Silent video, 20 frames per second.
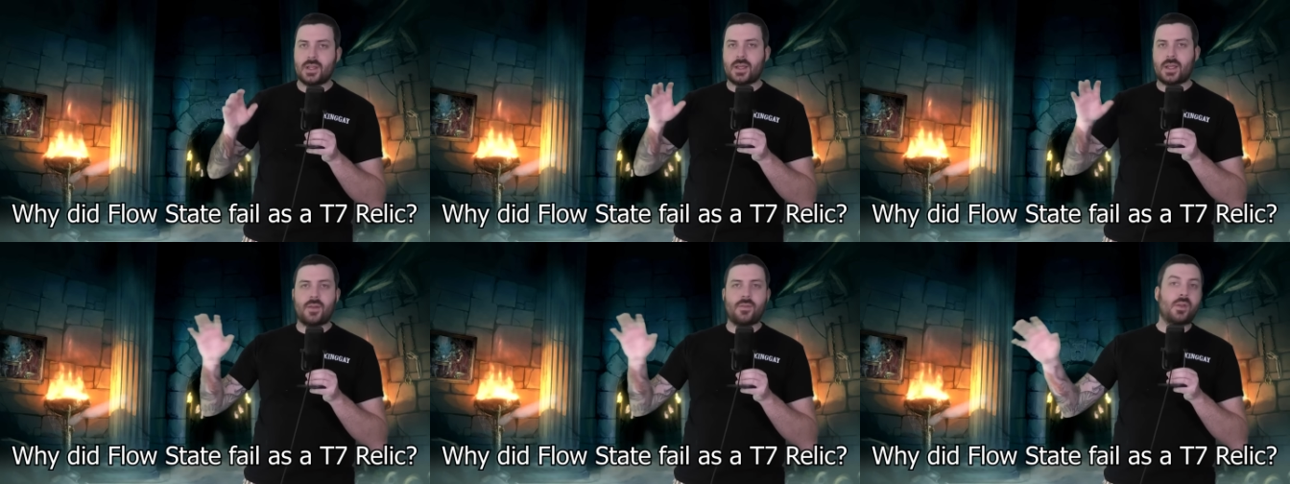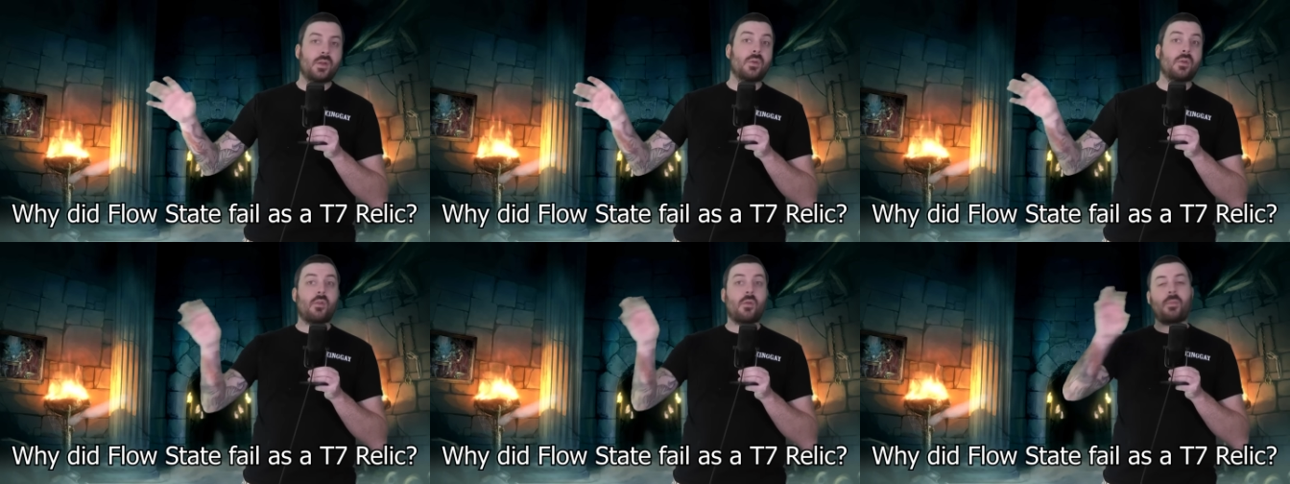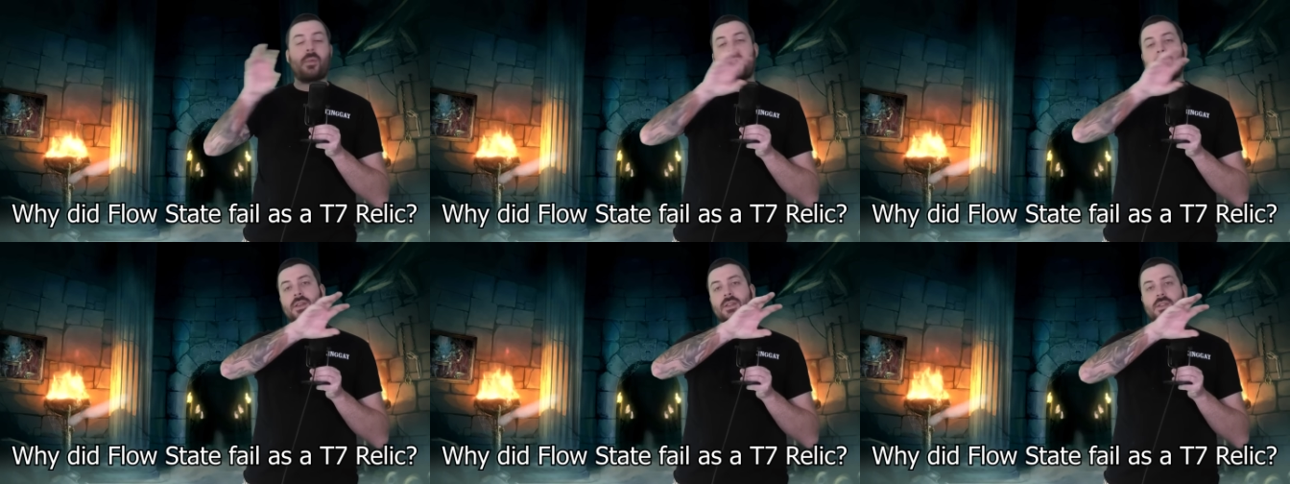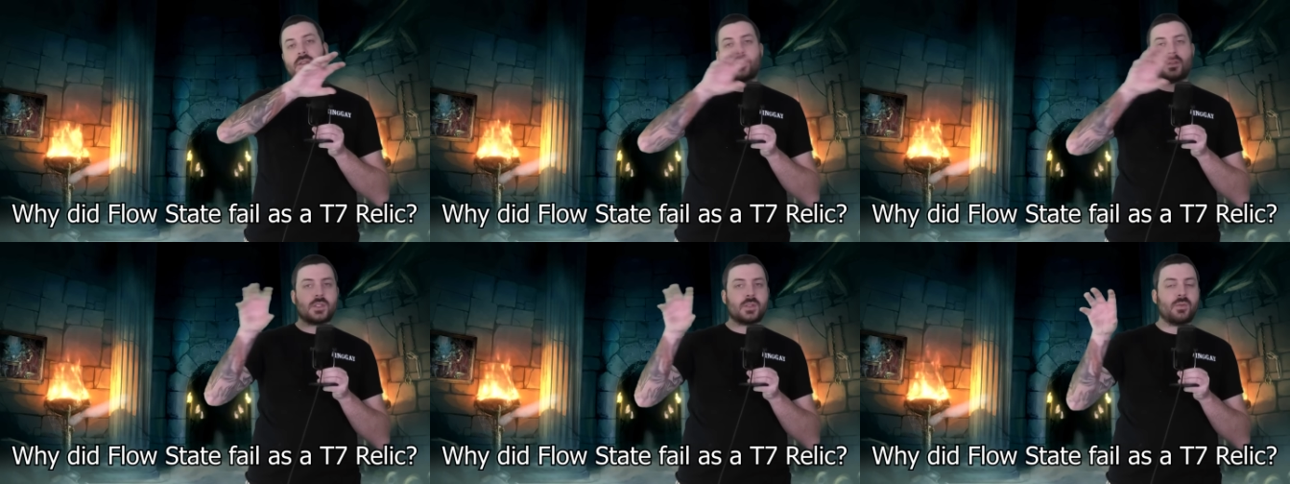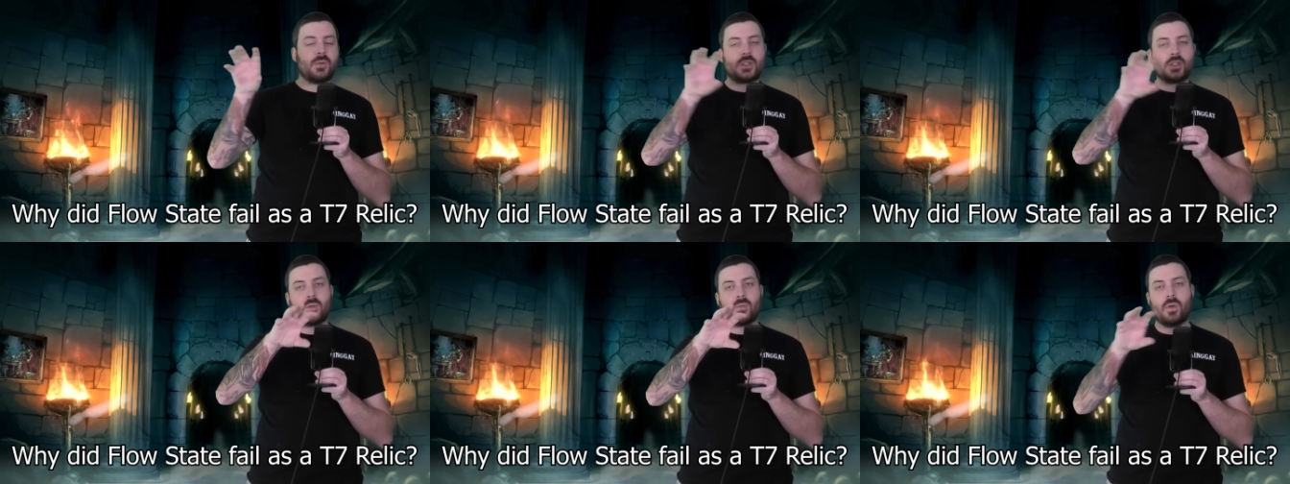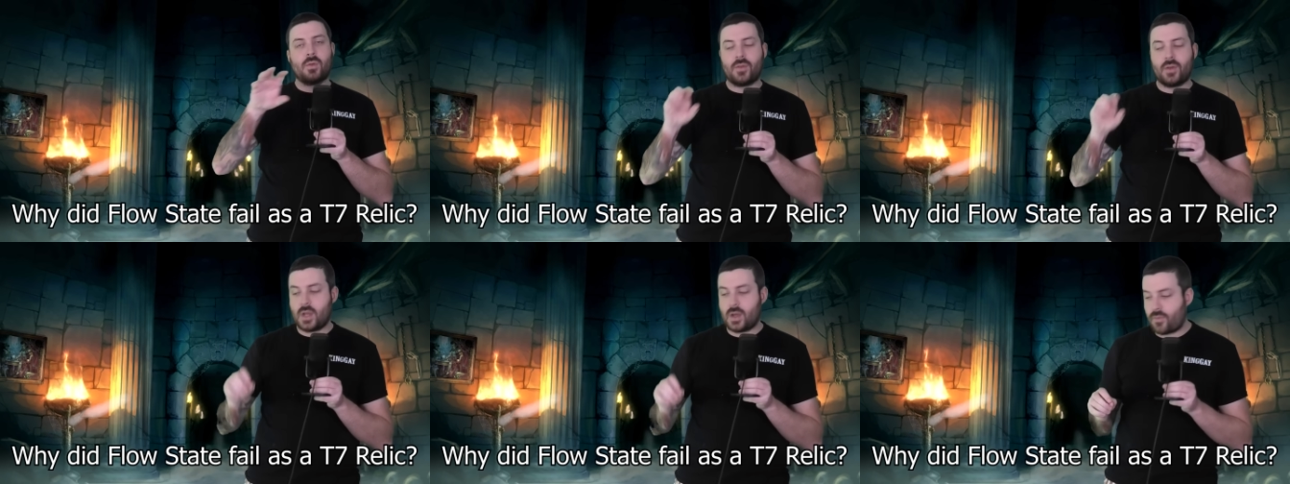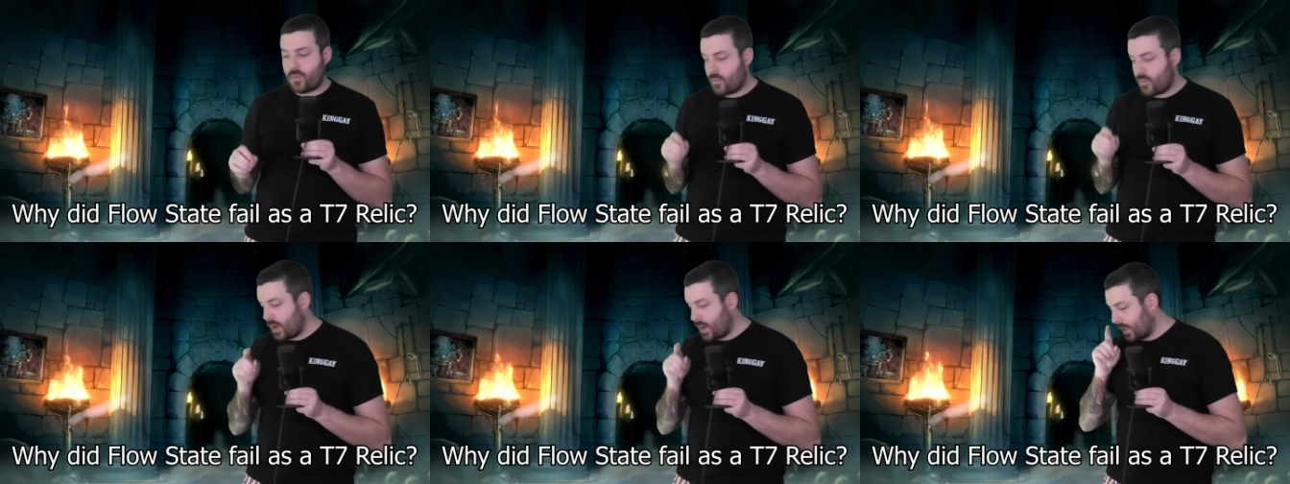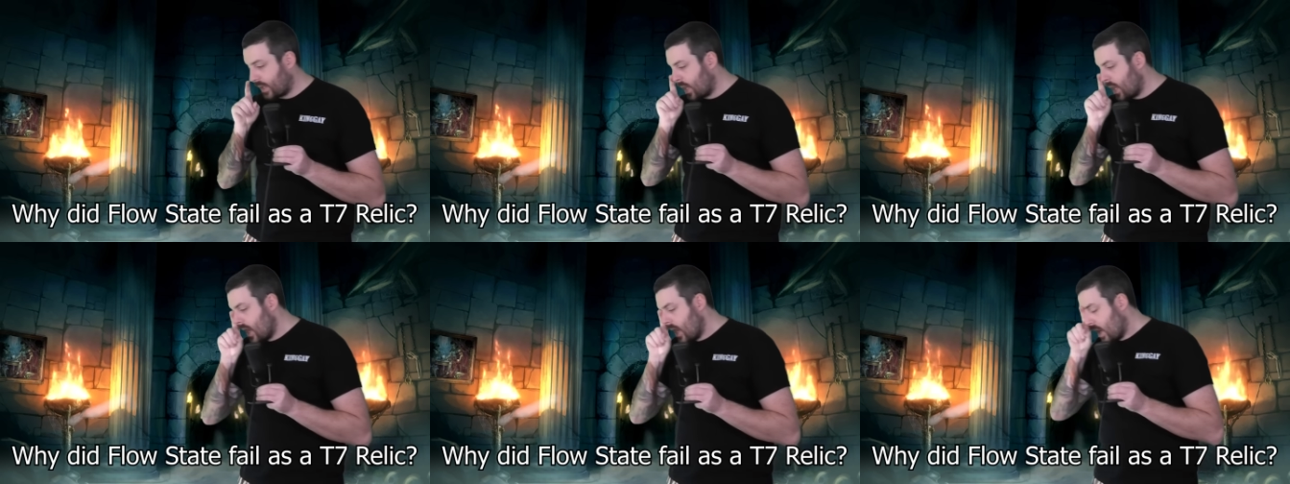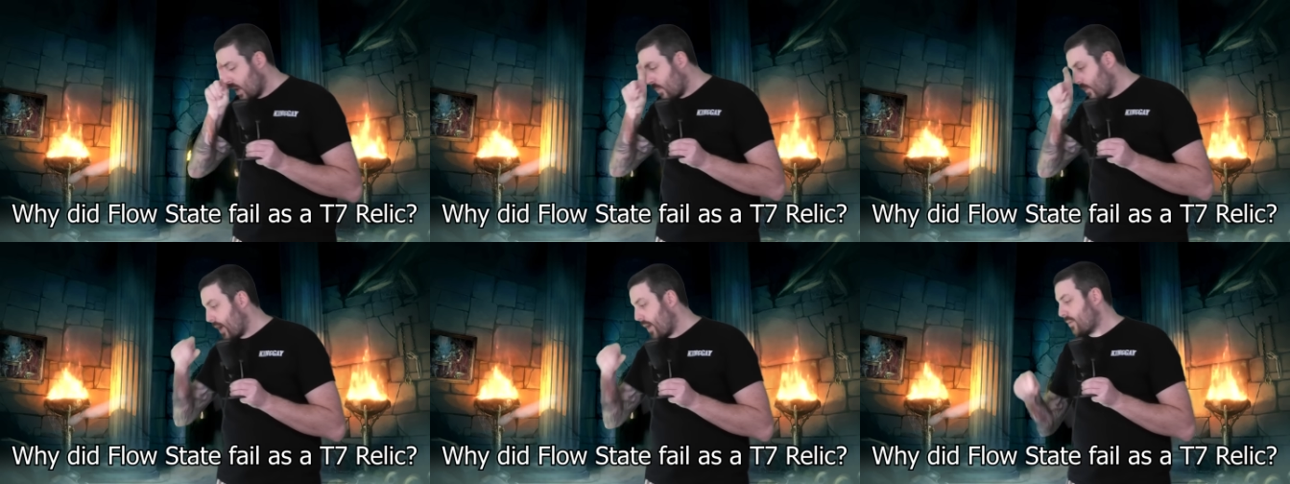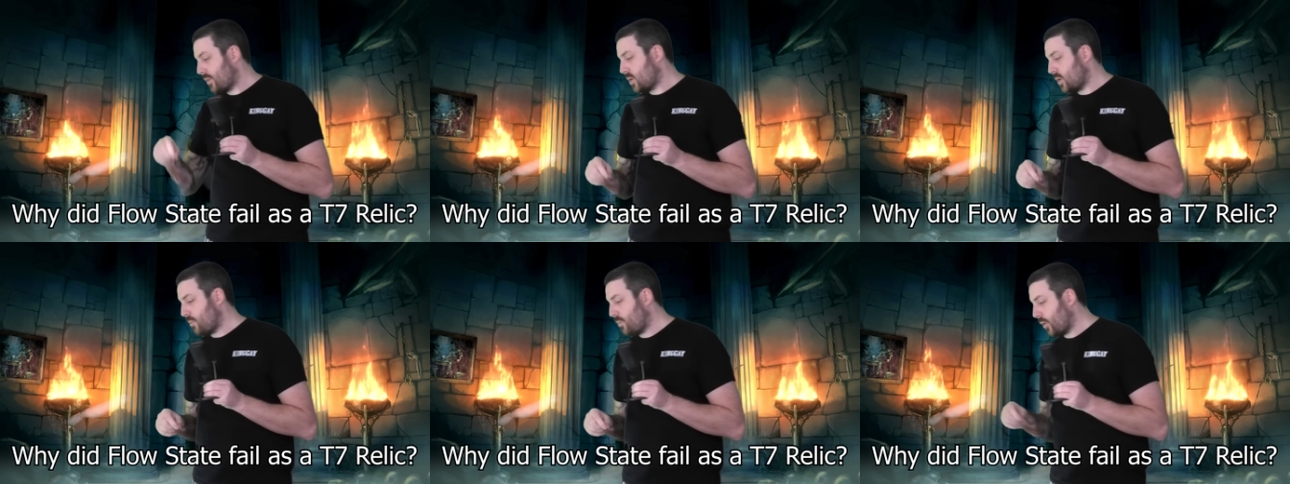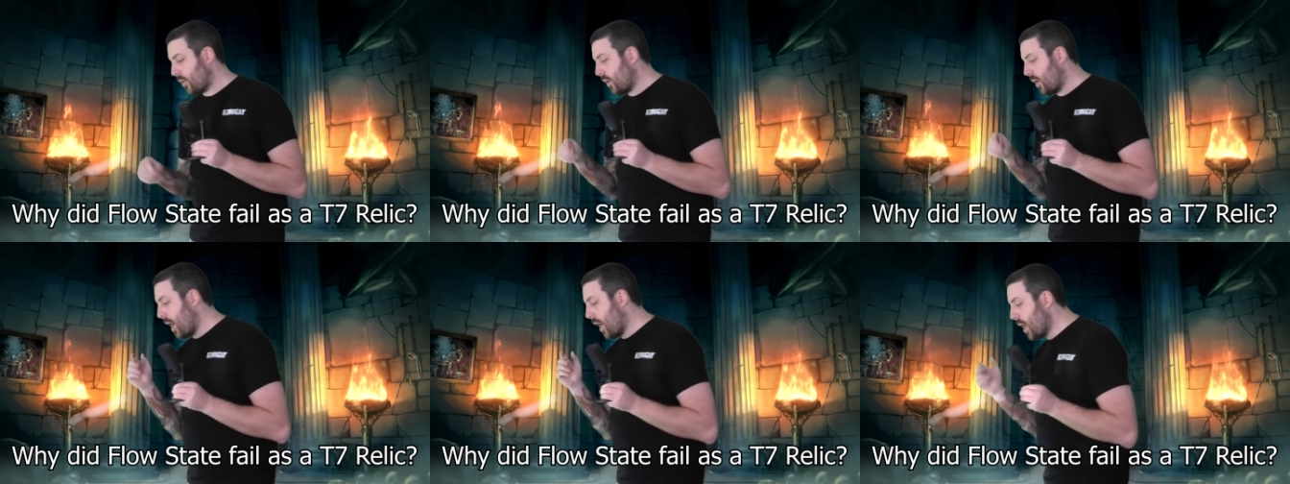Like if you were to replace it or switch it with another relic, where would you put it?